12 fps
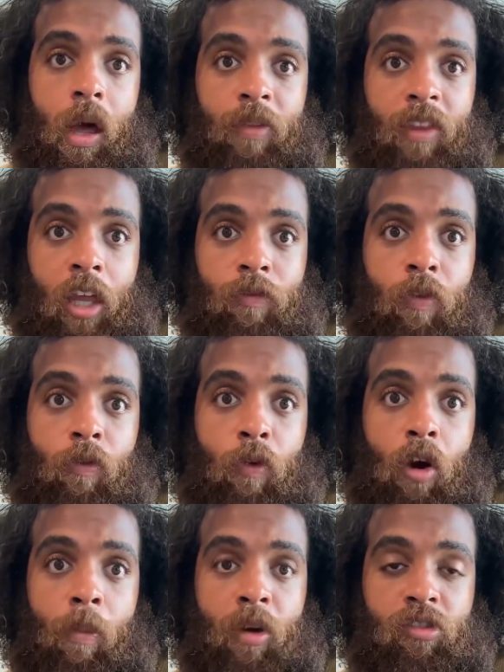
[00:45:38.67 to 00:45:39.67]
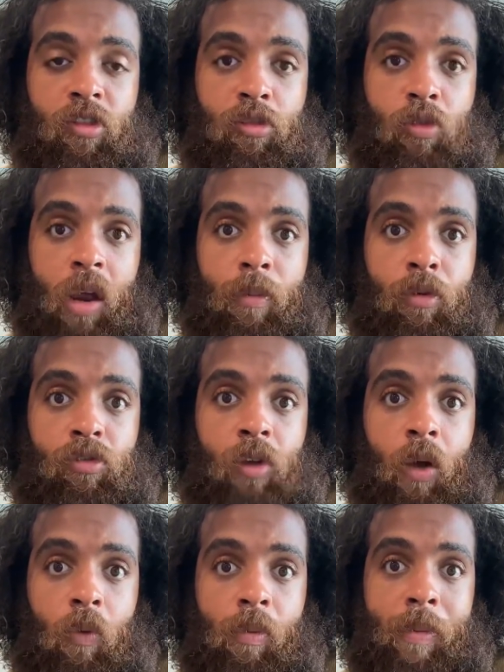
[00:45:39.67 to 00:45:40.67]
I'm thankful for all my subscribers,
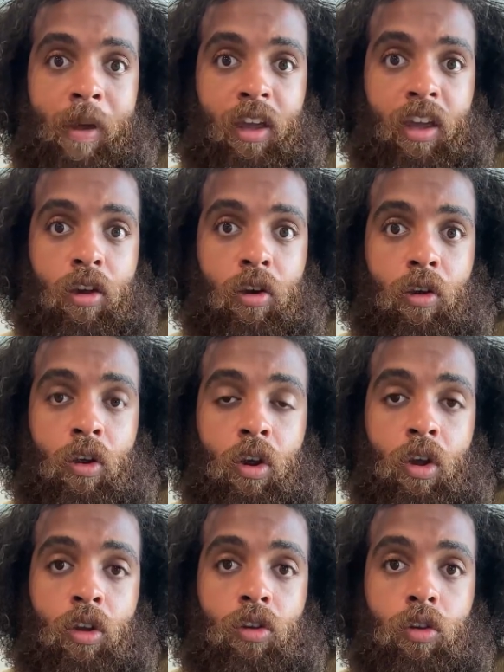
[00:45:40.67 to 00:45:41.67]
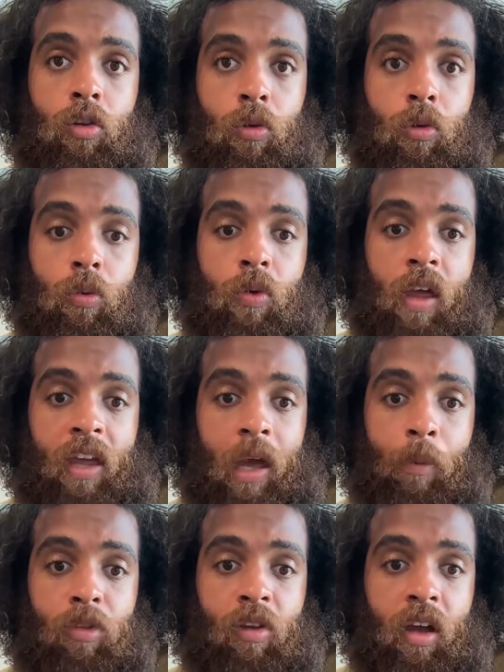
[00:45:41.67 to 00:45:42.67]
so I will be back here to hang
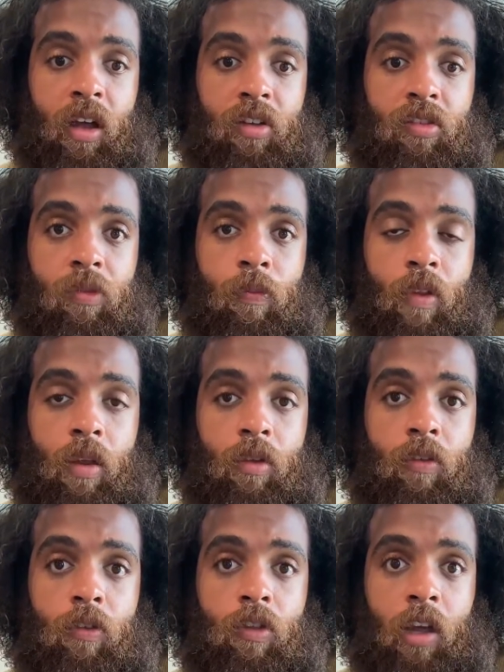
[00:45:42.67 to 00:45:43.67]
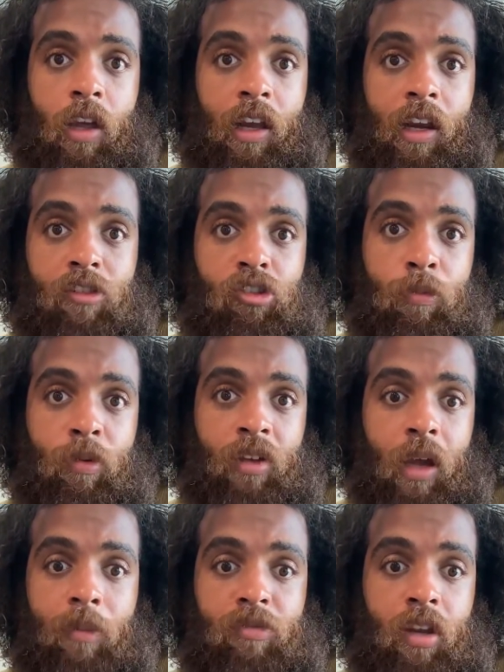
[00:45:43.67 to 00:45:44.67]
out with you guys like at least two more
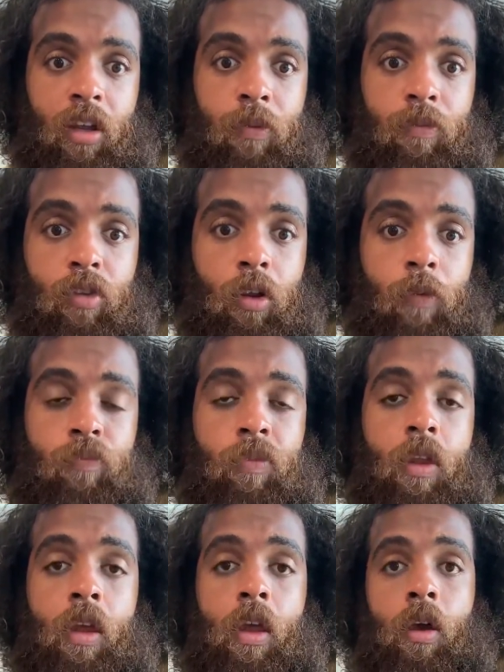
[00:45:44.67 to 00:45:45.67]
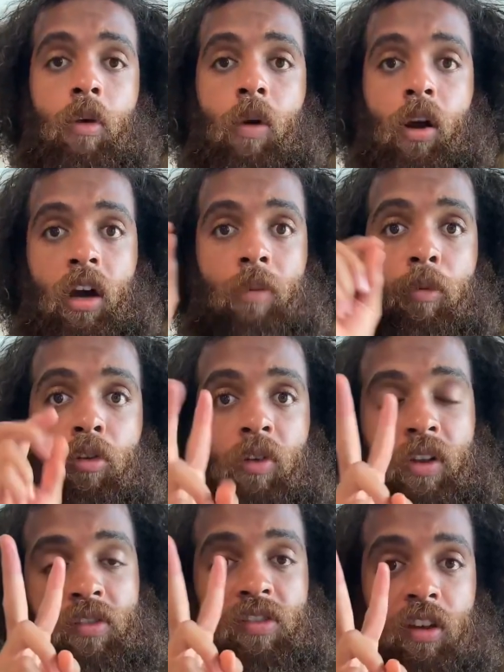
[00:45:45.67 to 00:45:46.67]
times today. So, rock on,
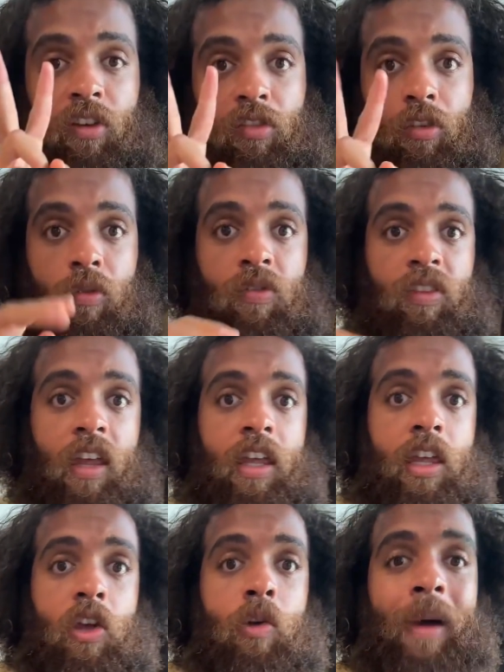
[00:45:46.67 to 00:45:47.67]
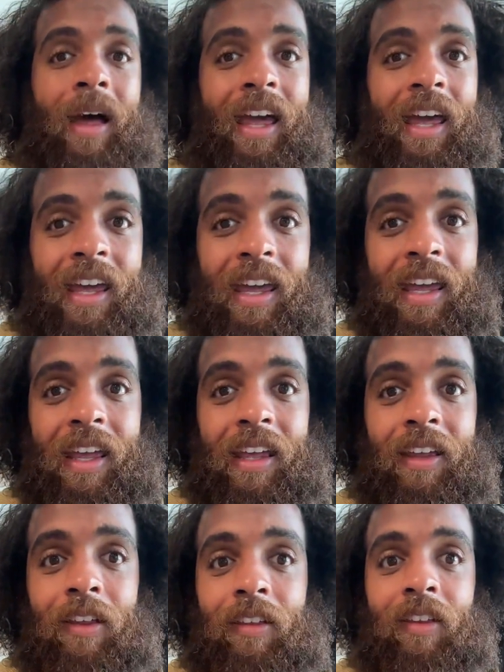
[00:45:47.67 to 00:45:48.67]
Mercury, and see y'all soon. Thank you. Bye.
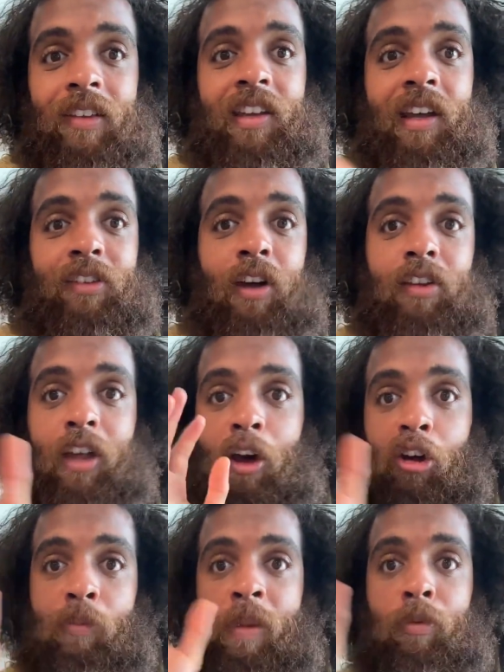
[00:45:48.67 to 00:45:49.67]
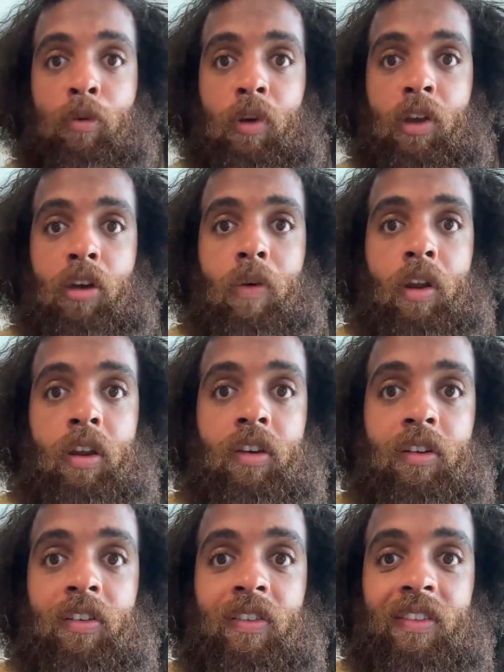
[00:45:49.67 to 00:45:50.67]
Shout out to all the hundred people who are here right
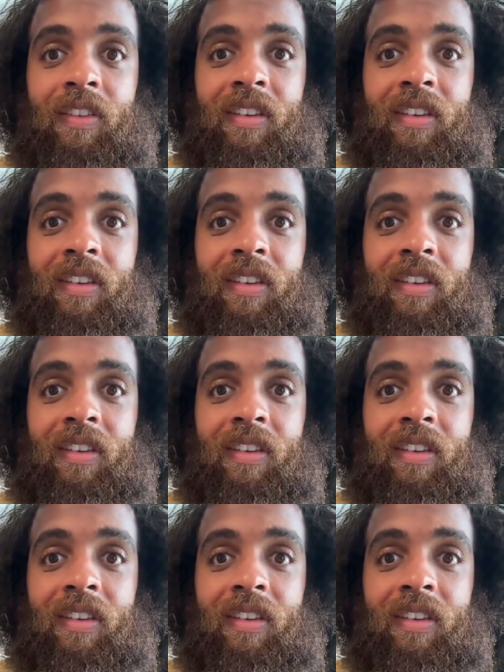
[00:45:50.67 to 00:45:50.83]
now.